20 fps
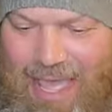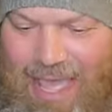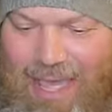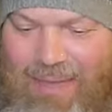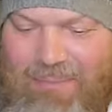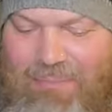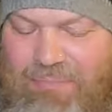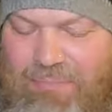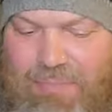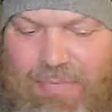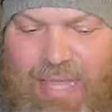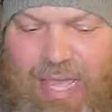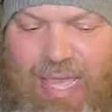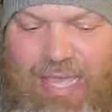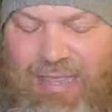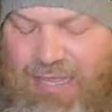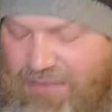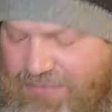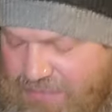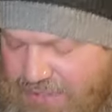um,
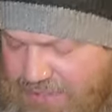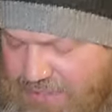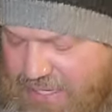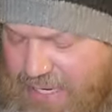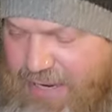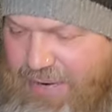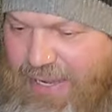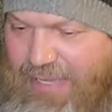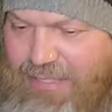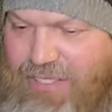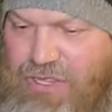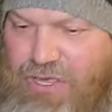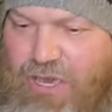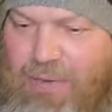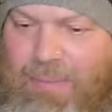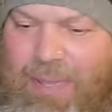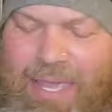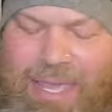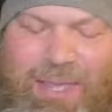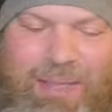I love to terrorize
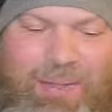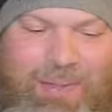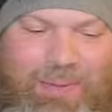Jeremy.